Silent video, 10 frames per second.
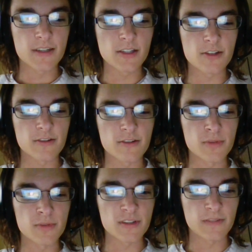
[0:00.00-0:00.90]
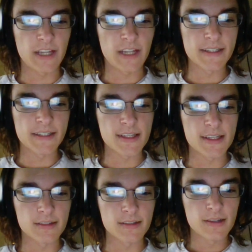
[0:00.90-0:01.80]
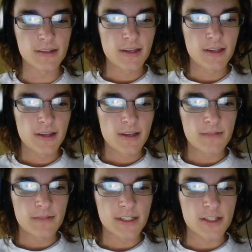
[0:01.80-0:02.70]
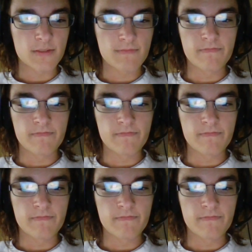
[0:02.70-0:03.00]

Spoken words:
injured most of last season, which,